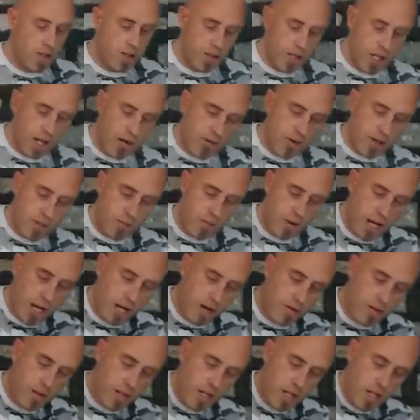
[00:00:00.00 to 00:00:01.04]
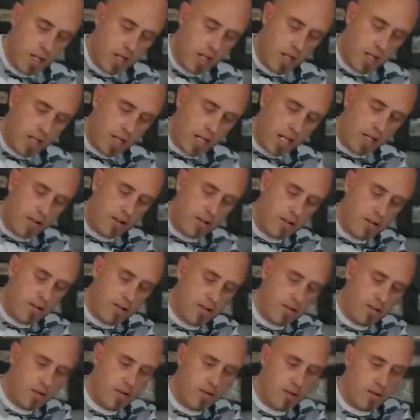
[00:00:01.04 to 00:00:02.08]
on there as well. Again,
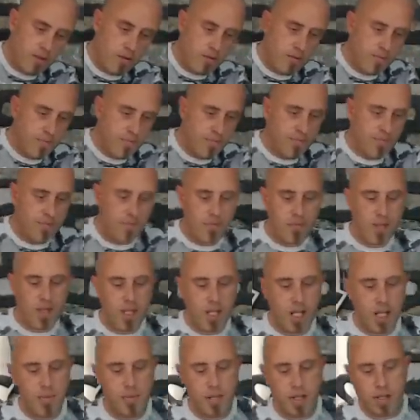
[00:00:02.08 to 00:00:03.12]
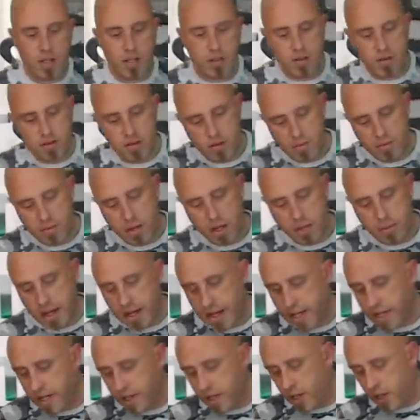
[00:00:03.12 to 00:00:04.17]
am I going to moan
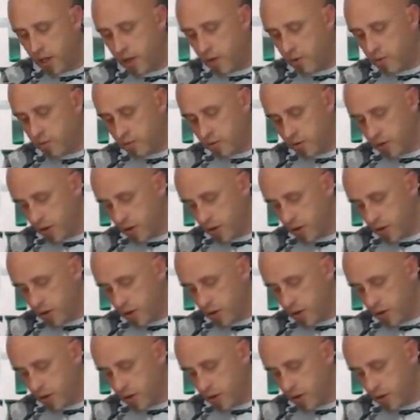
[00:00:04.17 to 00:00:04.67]
about it? No,